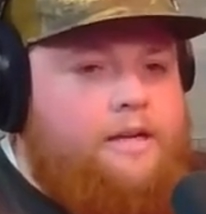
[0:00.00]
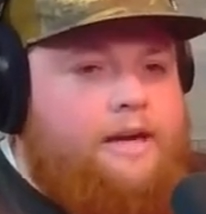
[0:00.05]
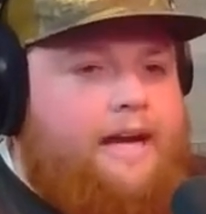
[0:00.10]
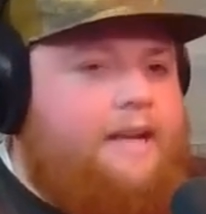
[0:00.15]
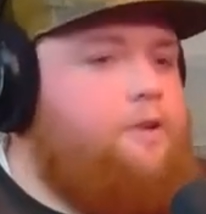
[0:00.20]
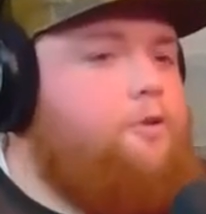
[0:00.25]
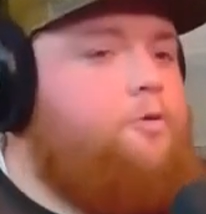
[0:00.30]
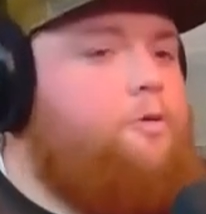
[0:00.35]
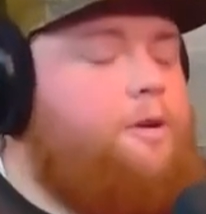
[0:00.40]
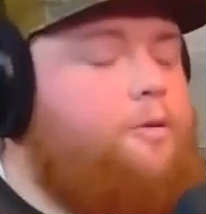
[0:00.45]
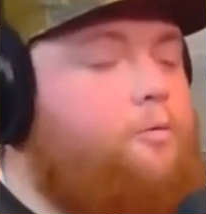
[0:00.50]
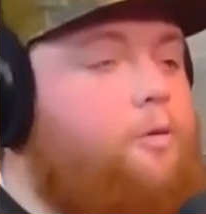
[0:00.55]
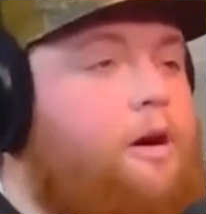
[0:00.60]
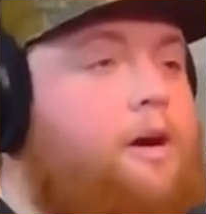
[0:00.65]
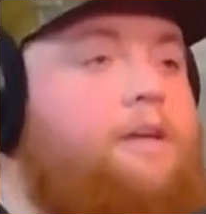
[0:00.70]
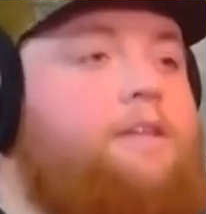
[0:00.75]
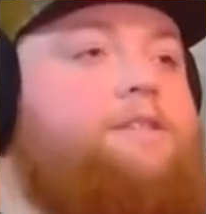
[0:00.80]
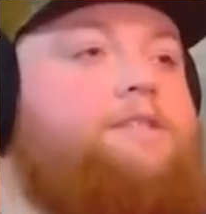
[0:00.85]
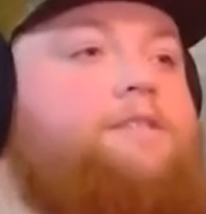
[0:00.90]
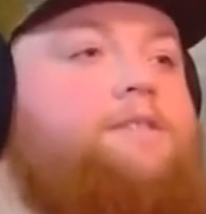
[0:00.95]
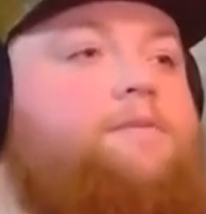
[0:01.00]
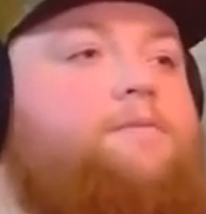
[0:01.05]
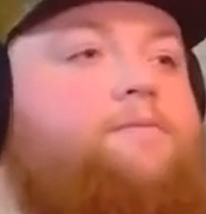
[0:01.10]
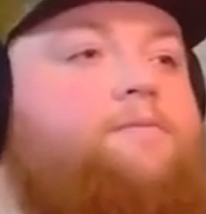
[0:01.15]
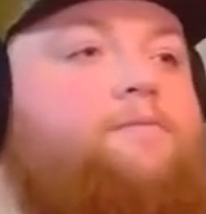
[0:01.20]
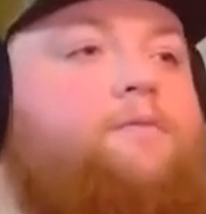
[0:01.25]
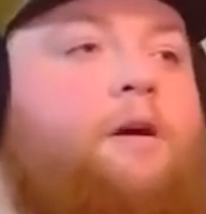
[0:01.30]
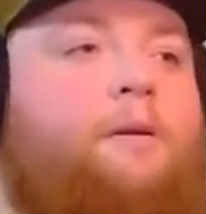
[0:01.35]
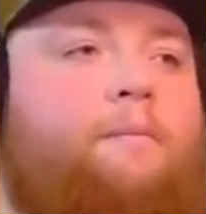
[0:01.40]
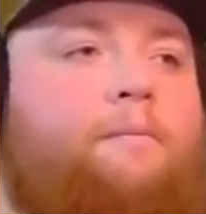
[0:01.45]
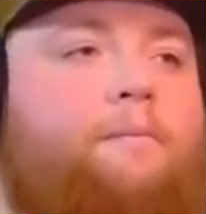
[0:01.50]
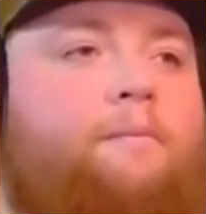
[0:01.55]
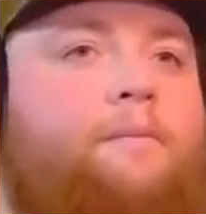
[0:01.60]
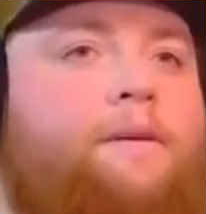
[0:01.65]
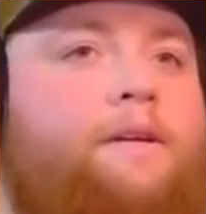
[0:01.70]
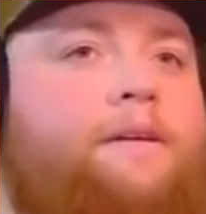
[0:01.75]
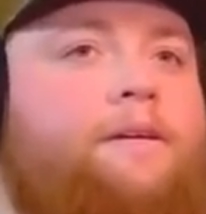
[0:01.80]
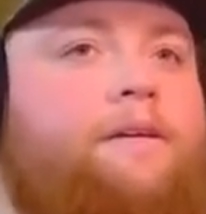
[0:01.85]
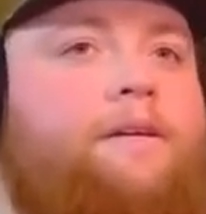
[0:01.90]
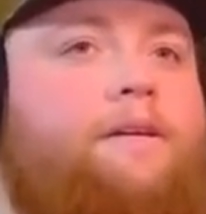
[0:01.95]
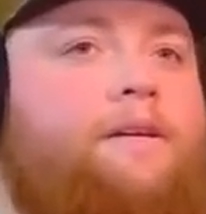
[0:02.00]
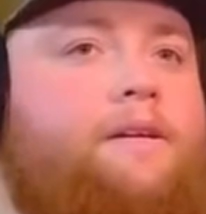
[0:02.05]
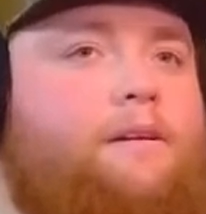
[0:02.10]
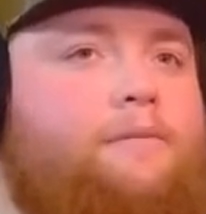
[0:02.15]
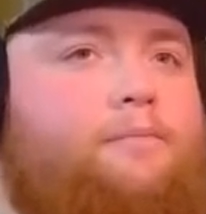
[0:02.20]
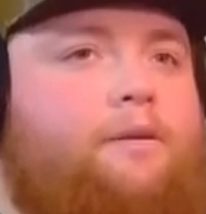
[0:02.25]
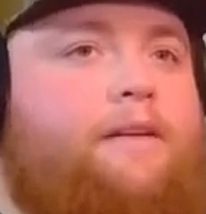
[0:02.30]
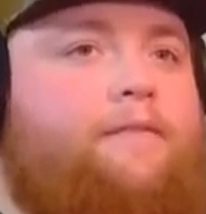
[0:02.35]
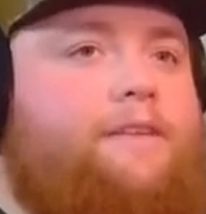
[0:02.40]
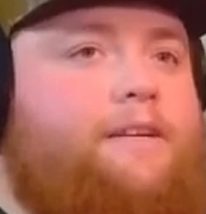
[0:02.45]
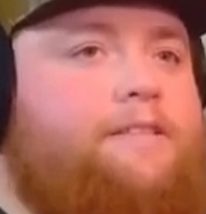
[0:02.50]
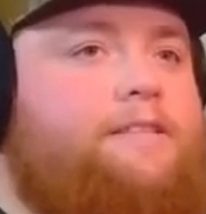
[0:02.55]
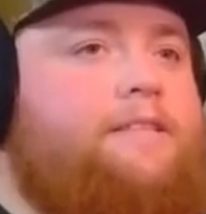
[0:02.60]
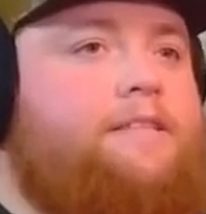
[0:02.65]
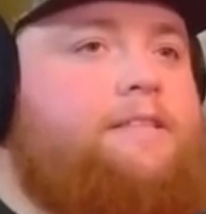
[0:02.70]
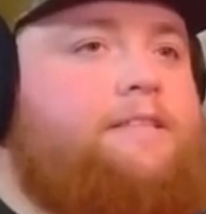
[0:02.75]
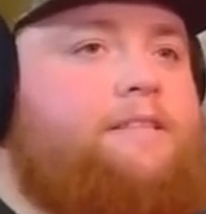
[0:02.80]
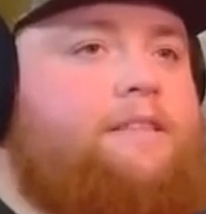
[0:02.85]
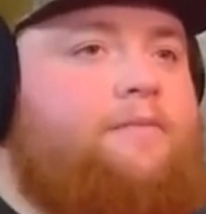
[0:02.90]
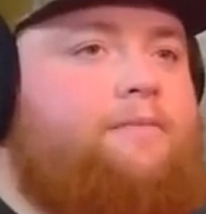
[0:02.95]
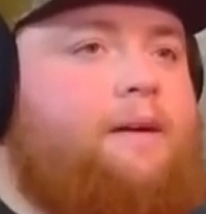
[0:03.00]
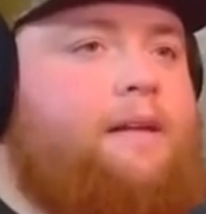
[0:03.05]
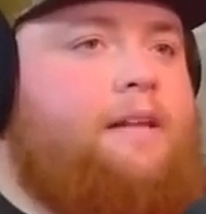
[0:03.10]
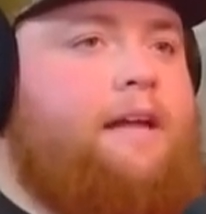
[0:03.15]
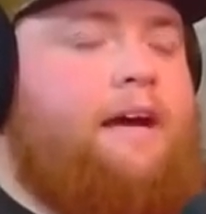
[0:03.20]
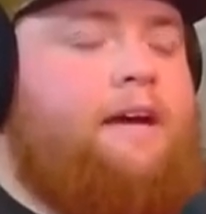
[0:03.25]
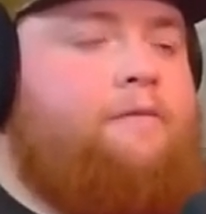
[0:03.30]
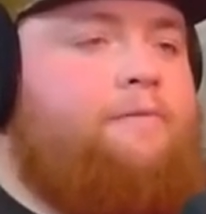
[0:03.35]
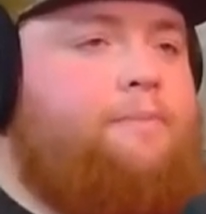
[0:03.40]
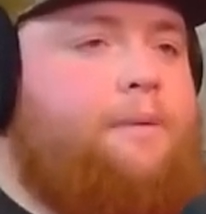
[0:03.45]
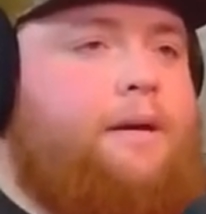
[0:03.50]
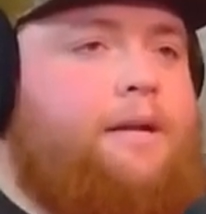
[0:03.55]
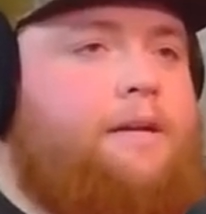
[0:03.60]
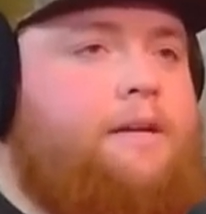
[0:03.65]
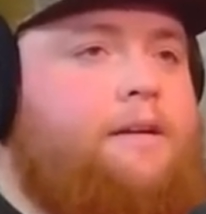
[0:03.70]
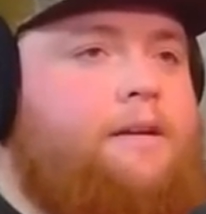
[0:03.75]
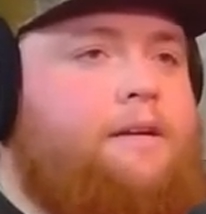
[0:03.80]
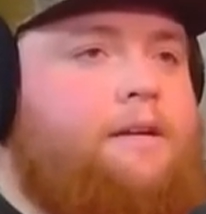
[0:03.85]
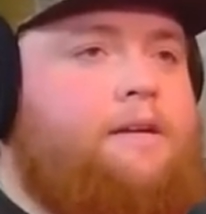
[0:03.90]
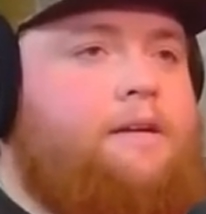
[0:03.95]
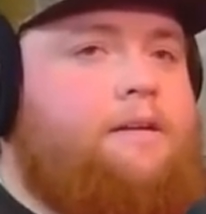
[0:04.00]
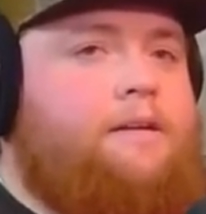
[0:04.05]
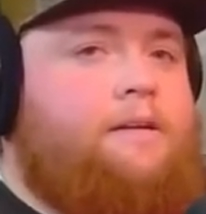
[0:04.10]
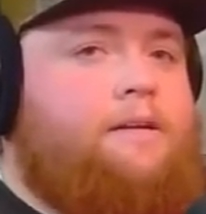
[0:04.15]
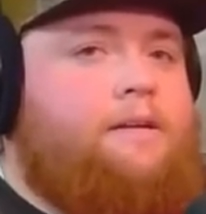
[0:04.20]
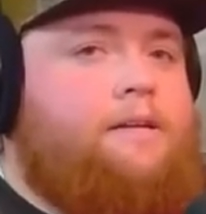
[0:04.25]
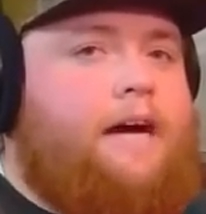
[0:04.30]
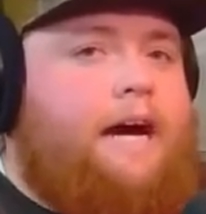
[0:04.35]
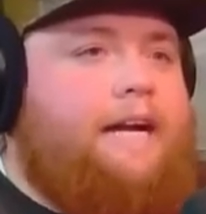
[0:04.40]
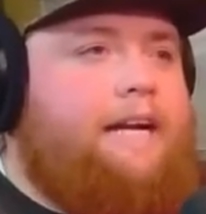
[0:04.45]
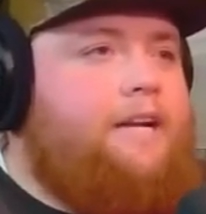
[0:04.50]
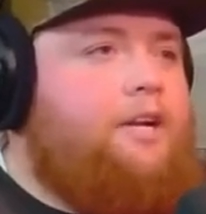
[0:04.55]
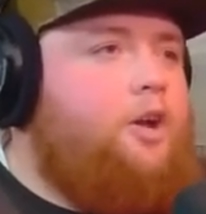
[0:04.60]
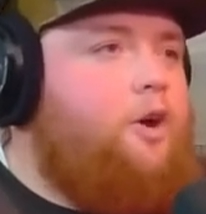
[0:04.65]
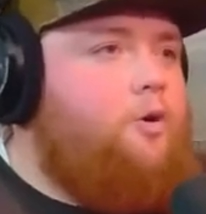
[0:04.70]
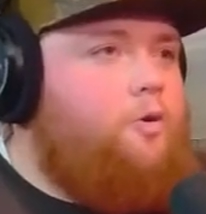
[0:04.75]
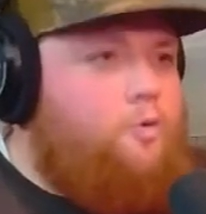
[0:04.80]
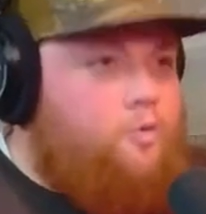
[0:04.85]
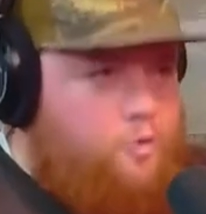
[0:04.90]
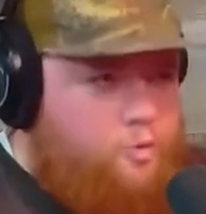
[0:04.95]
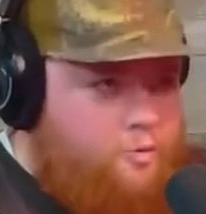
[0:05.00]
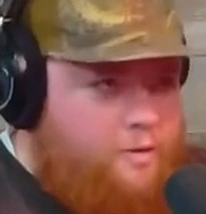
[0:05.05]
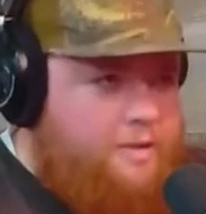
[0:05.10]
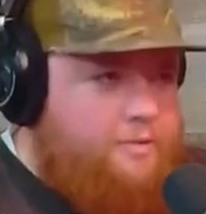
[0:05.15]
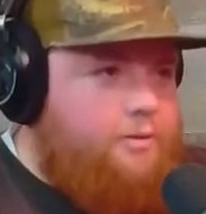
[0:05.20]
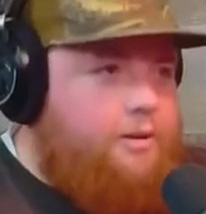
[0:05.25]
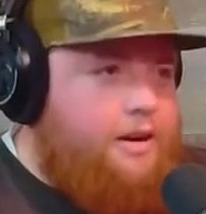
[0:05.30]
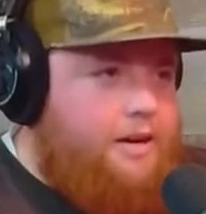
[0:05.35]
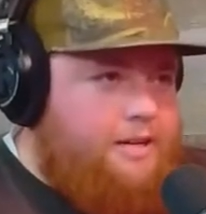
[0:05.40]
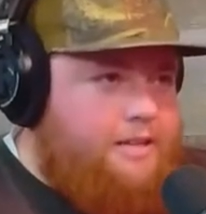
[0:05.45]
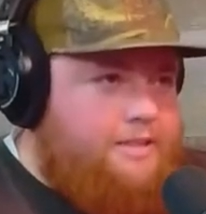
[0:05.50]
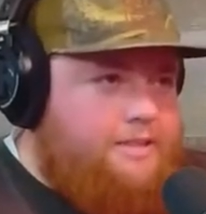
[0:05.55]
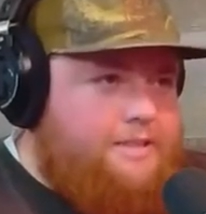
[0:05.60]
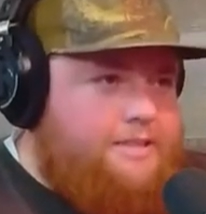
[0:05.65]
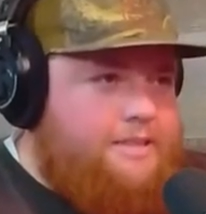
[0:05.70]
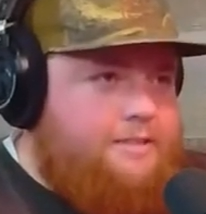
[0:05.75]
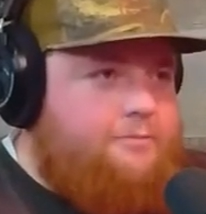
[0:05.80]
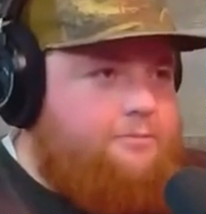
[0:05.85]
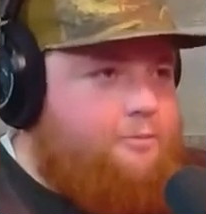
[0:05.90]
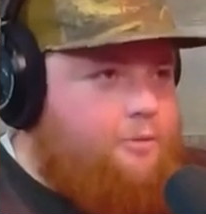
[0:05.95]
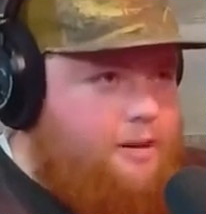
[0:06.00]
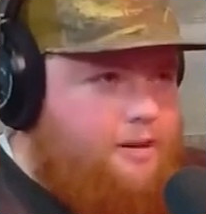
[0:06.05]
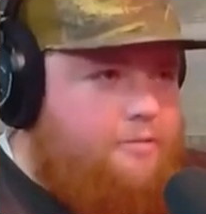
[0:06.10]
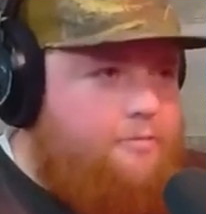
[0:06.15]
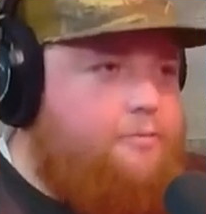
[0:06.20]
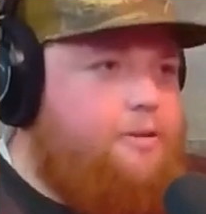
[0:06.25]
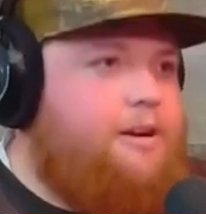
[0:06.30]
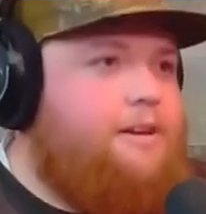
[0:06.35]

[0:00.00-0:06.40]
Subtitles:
I knew who he was from previous seasons of my life, but I didn't know who he was and where